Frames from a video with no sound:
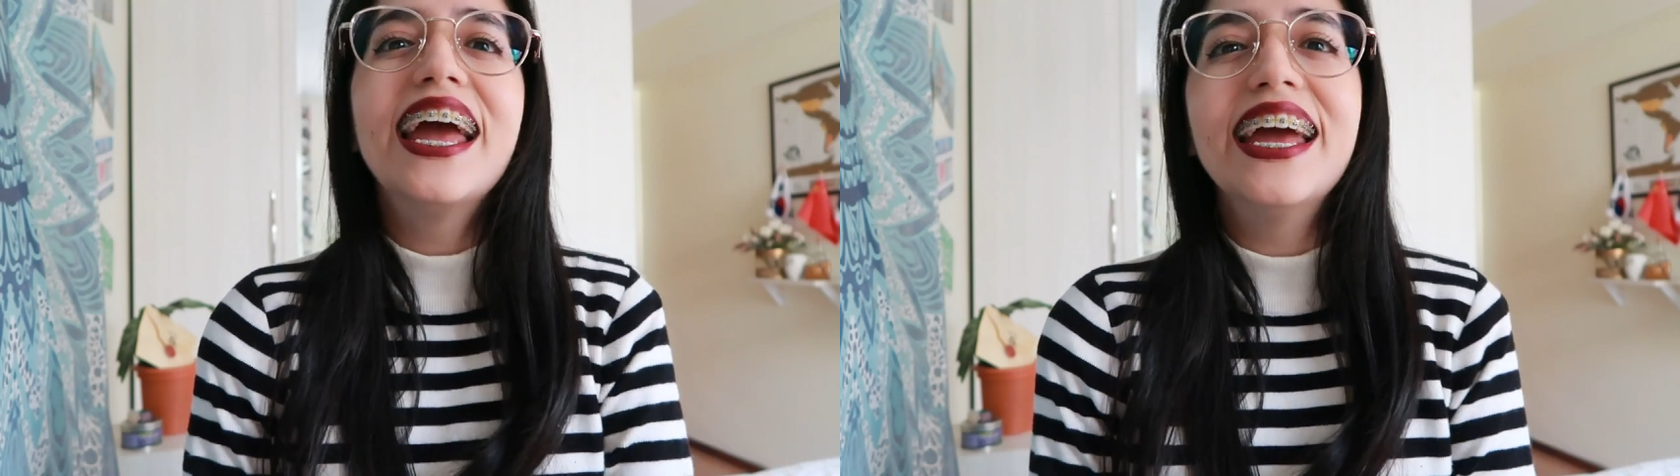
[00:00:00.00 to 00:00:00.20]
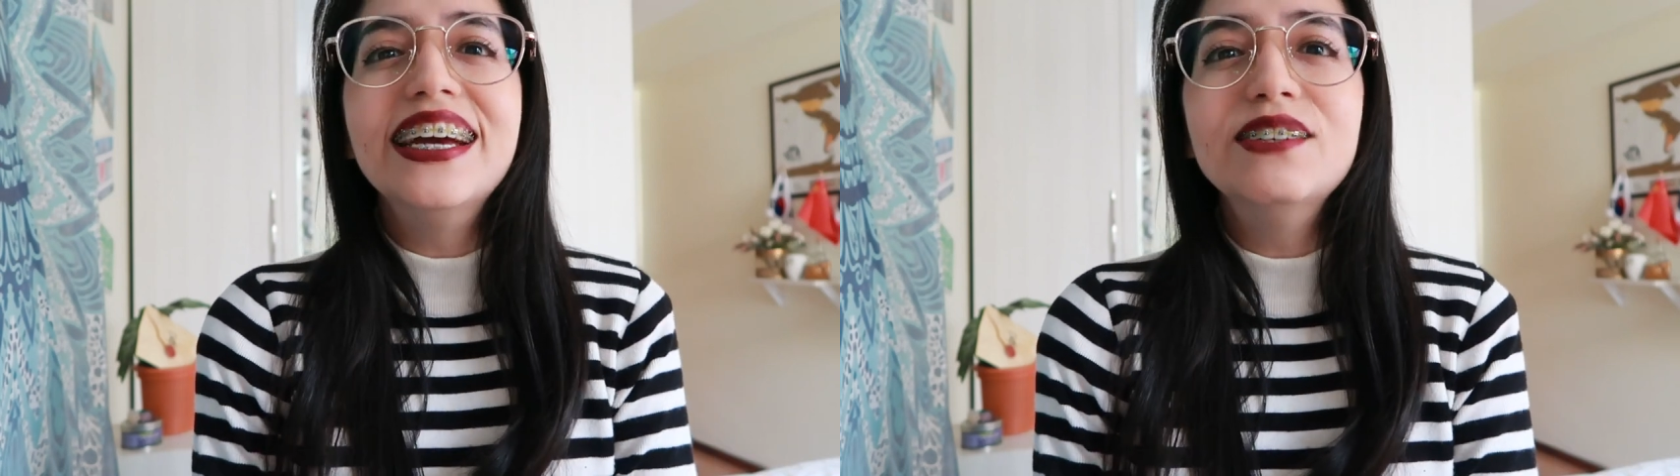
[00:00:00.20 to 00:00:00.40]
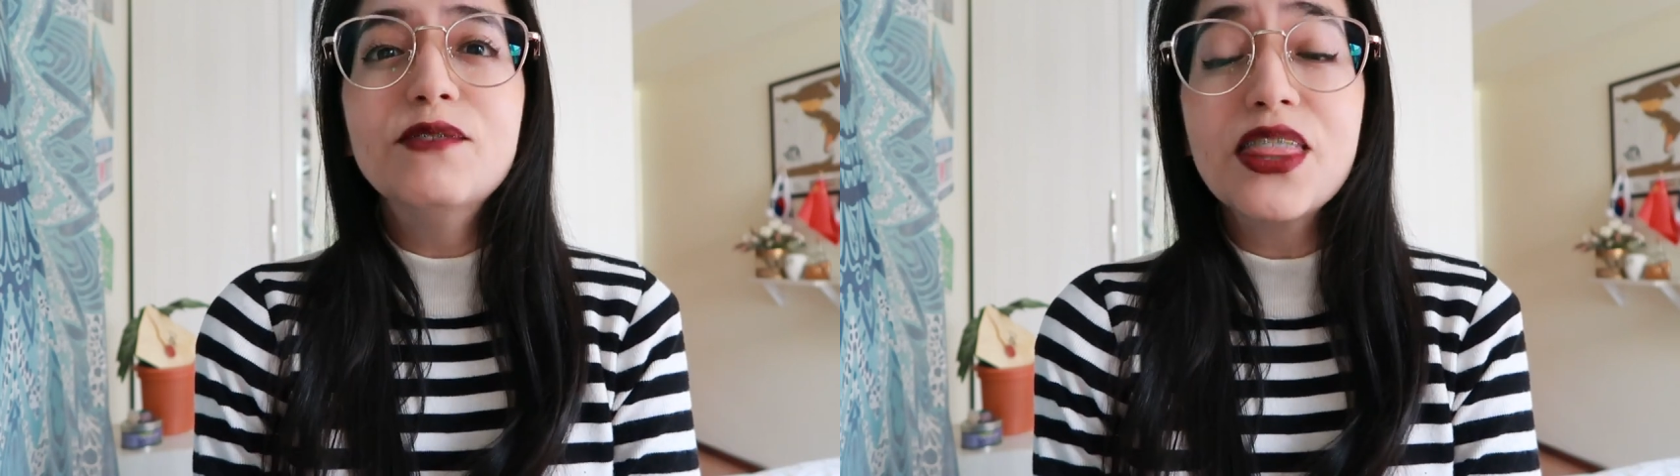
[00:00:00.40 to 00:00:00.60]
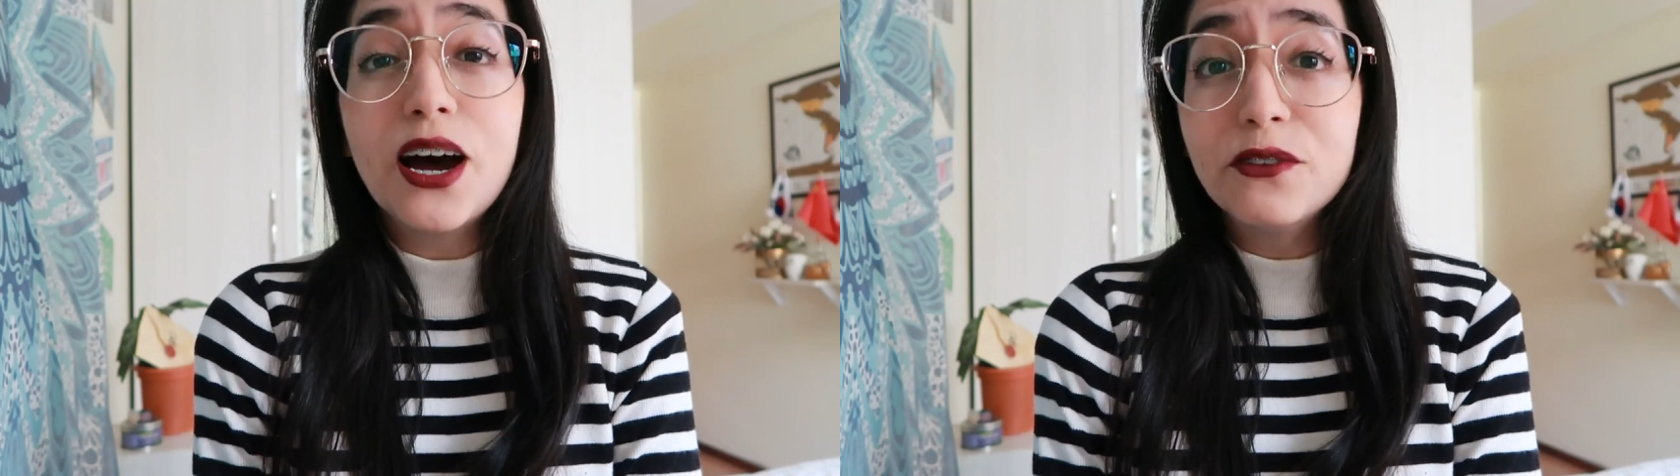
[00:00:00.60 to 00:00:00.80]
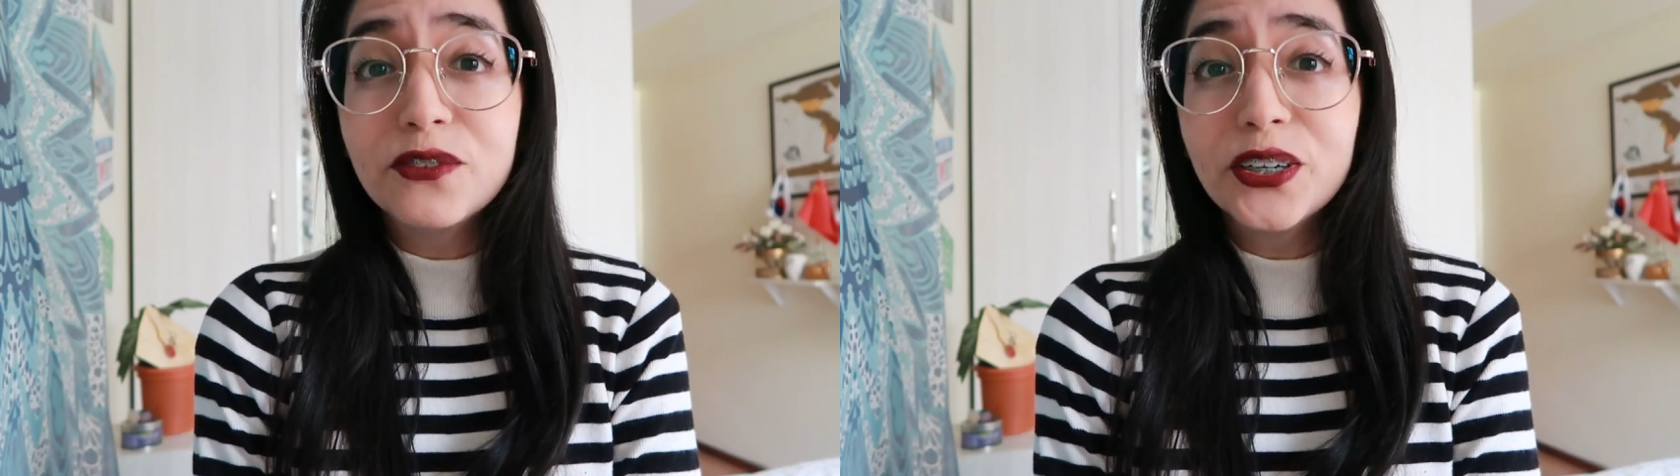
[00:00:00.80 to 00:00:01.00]
And
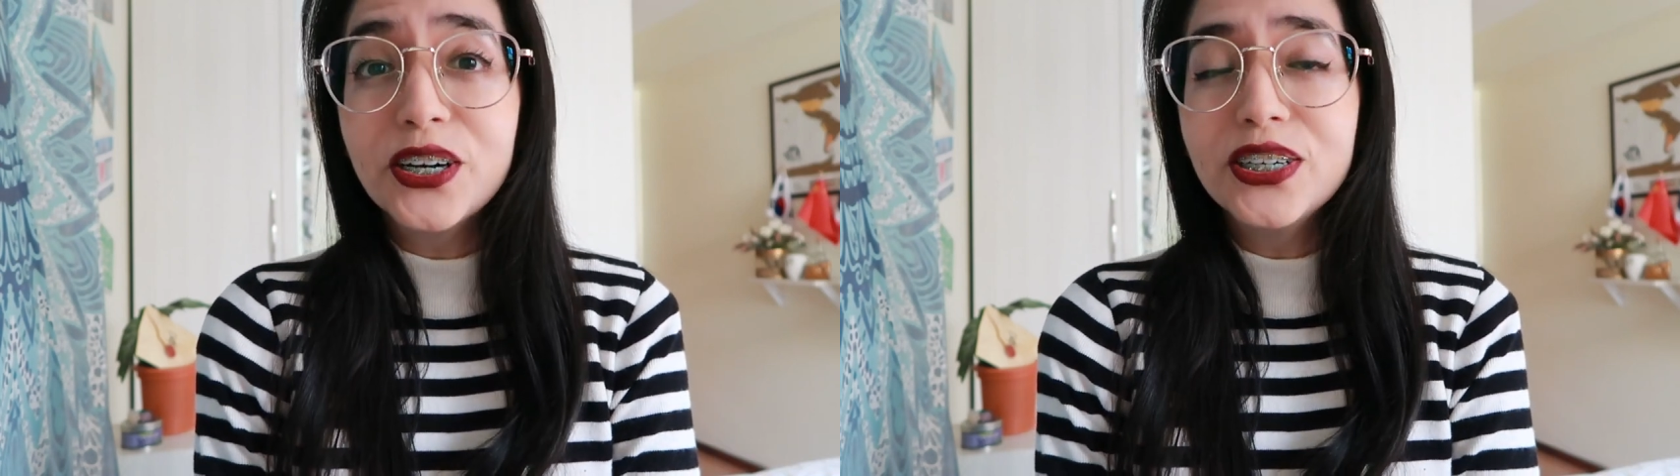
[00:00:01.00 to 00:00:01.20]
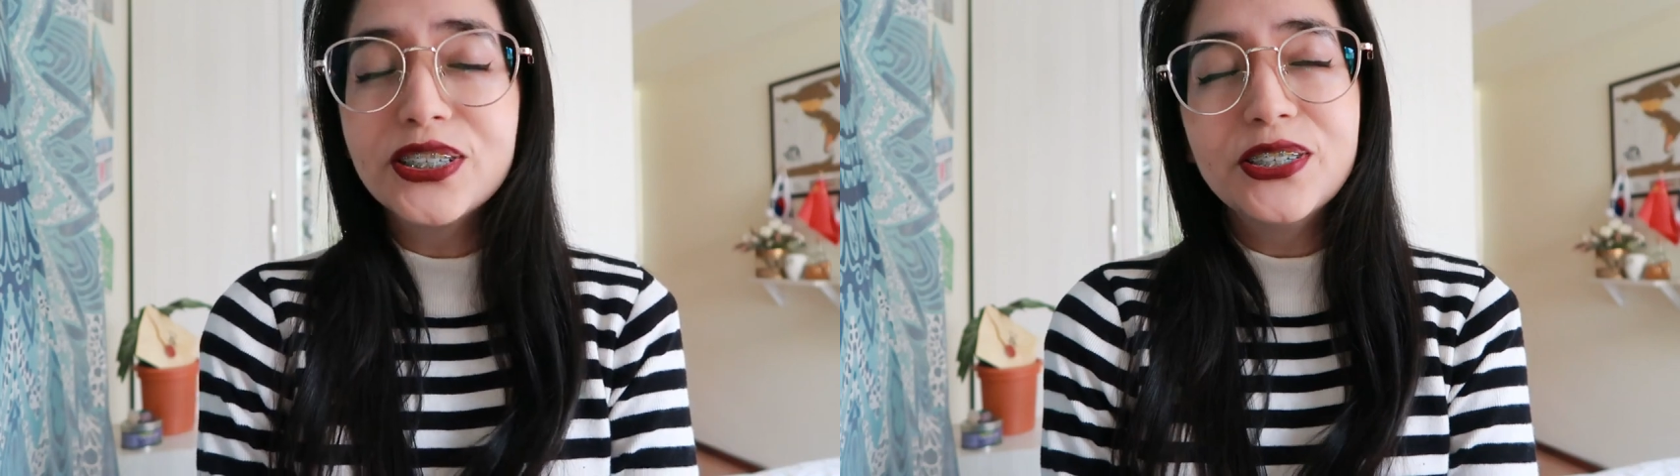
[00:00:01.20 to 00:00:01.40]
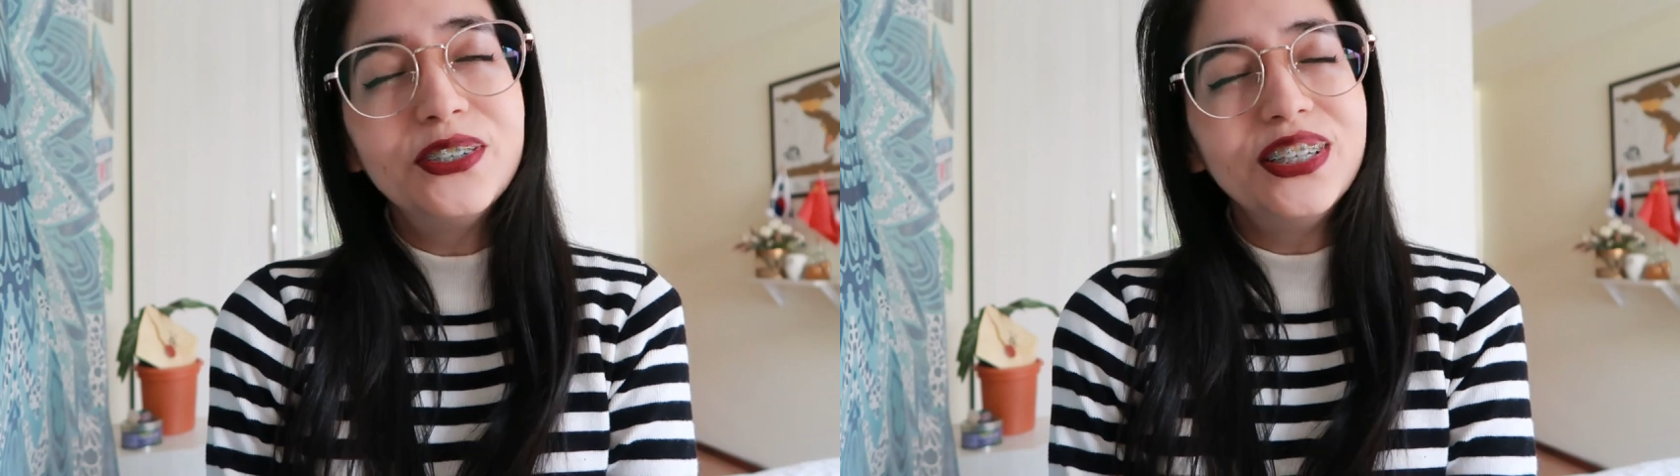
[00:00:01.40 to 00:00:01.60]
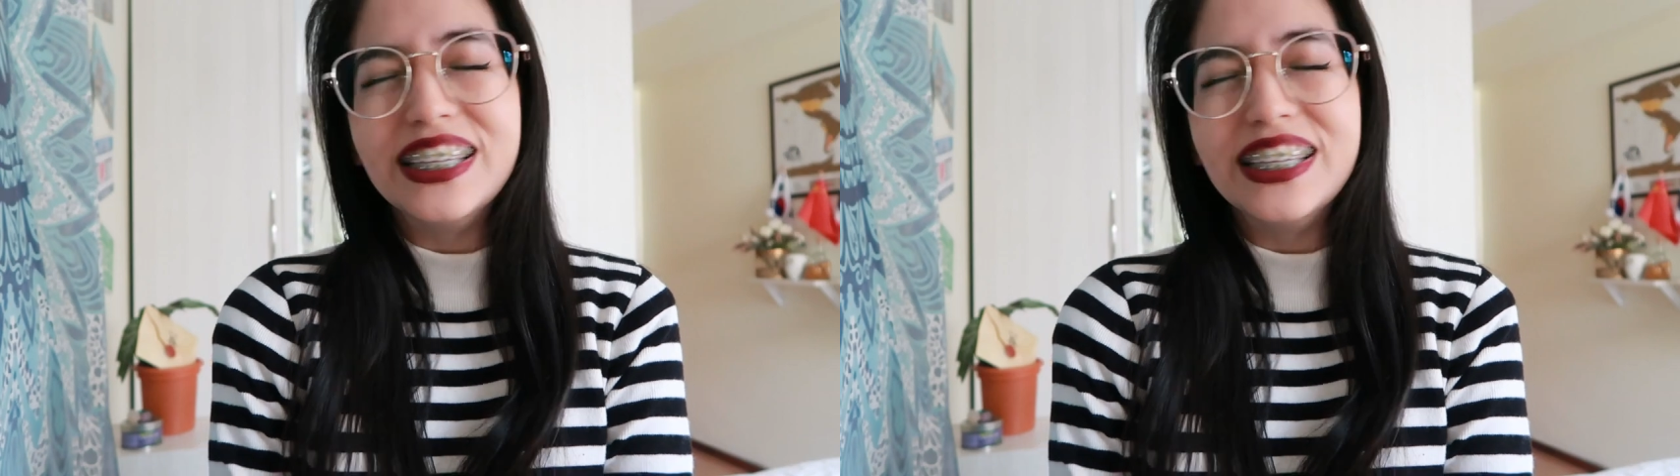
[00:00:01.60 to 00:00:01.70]
without further ado,